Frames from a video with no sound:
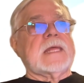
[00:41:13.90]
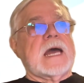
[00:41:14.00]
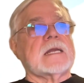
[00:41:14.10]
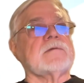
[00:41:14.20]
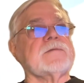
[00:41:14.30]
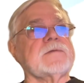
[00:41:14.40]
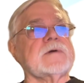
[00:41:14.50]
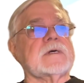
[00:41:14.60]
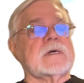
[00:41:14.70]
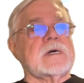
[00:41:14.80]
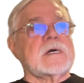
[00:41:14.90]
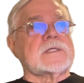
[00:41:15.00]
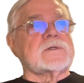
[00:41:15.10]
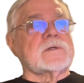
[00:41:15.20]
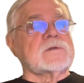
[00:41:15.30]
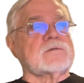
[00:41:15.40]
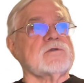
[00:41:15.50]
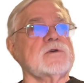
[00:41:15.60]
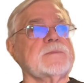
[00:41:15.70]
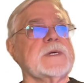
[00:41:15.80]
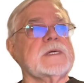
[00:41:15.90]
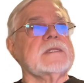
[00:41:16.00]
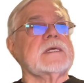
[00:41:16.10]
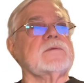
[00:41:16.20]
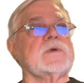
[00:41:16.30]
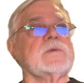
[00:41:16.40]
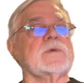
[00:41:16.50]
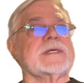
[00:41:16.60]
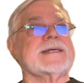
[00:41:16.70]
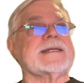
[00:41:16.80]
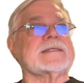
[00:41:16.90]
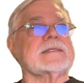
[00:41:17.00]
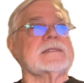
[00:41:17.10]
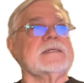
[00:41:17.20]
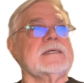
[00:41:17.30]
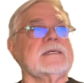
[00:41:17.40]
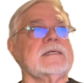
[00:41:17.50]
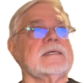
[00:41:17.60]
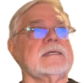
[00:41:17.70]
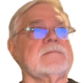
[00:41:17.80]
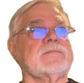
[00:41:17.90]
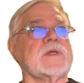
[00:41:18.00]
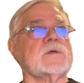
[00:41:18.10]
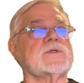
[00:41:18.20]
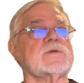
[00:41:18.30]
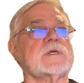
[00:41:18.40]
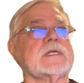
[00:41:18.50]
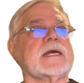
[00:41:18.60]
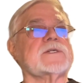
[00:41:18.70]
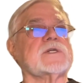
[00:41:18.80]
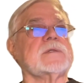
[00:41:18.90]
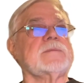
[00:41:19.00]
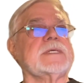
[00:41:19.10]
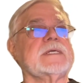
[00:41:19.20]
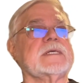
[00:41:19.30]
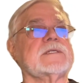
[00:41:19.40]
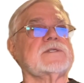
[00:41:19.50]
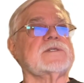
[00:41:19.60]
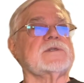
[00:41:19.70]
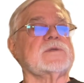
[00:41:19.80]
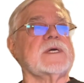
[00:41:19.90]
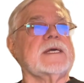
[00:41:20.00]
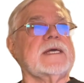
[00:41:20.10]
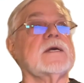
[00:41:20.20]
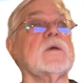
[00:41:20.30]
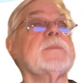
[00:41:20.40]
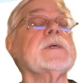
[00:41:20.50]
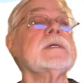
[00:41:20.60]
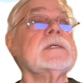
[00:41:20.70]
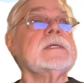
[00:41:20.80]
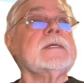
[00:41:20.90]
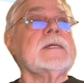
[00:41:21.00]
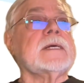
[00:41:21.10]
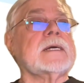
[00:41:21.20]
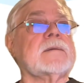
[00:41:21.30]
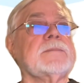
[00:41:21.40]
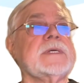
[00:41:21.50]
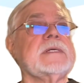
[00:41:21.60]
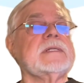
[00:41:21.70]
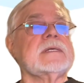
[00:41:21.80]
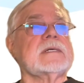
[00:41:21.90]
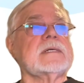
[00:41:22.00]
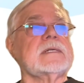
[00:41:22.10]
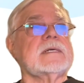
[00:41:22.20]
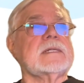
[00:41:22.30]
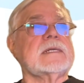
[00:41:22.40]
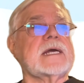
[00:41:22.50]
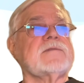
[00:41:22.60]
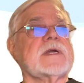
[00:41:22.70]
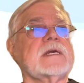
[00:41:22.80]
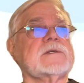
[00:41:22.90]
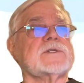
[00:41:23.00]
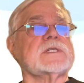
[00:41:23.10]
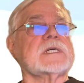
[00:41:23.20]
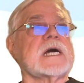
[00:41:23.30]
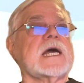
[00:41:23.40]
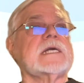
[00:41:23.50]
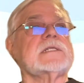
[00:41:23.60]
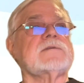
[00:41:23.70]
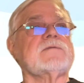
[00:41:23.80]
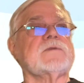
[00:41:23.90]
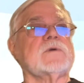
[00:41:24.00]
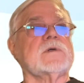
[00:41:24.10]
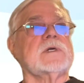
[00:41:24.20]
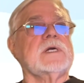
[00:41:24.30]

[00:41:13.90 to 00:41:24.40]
out of a certain group, then we will get those who can actually begin to help be the navigators, guides for